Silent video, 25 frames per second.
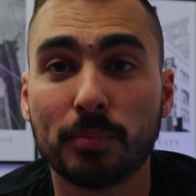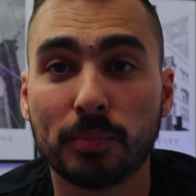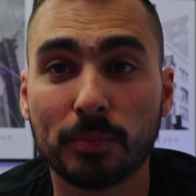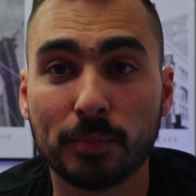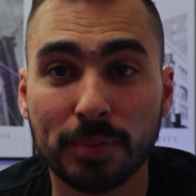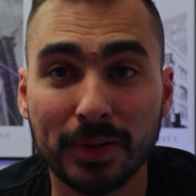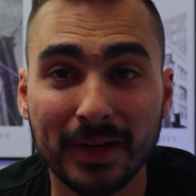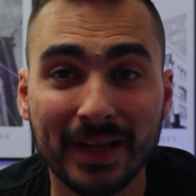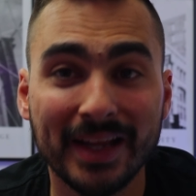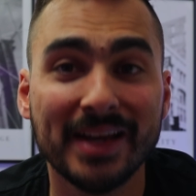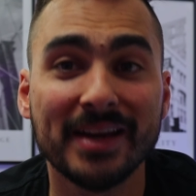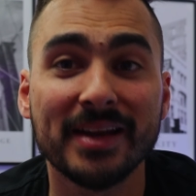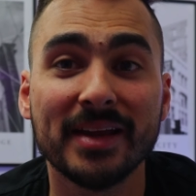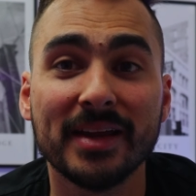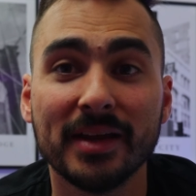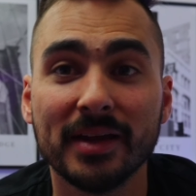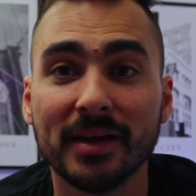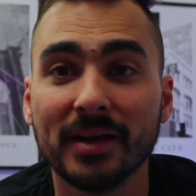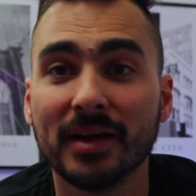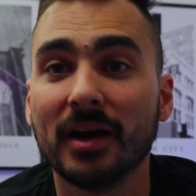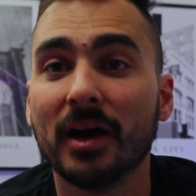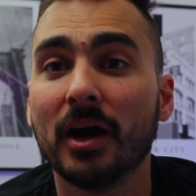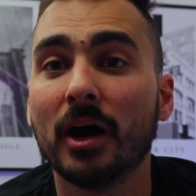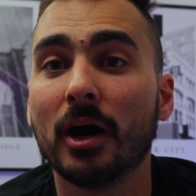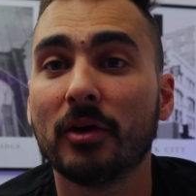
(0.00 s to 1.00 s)
plenty
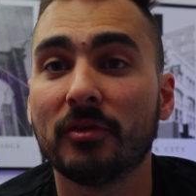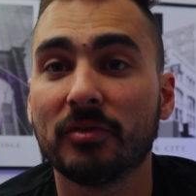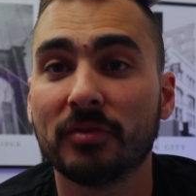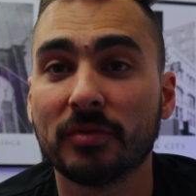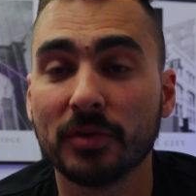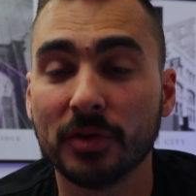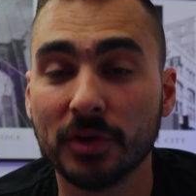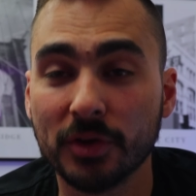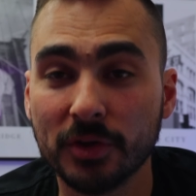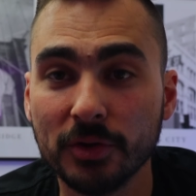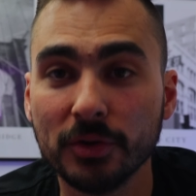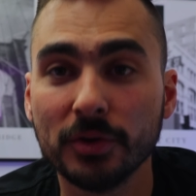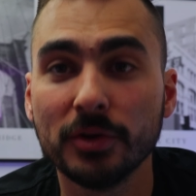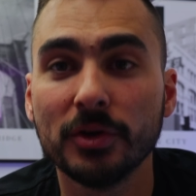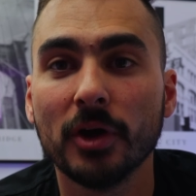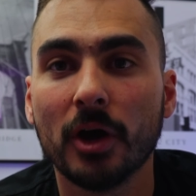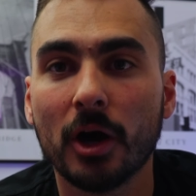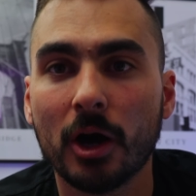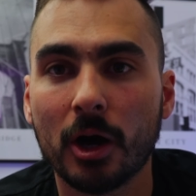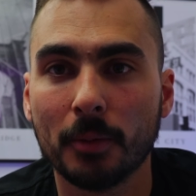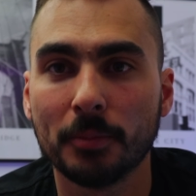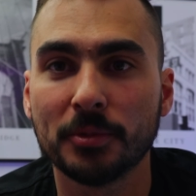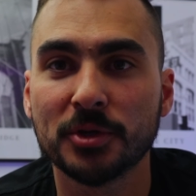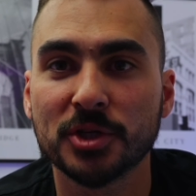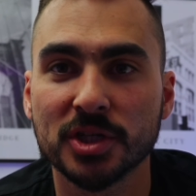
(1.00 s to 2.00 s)
of good
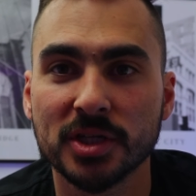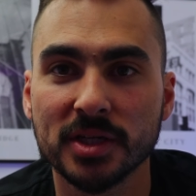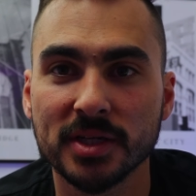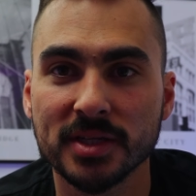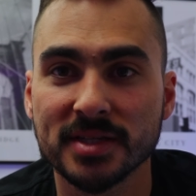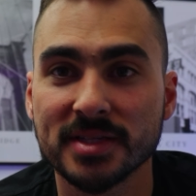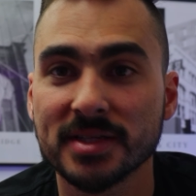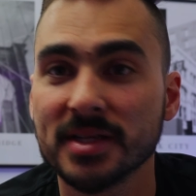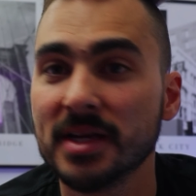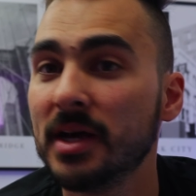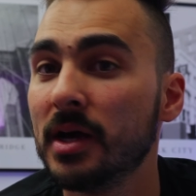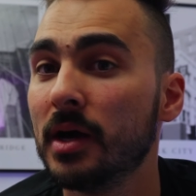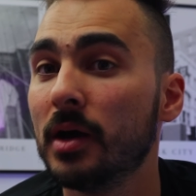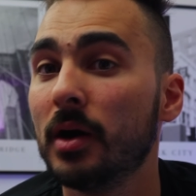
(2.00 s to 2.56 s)
options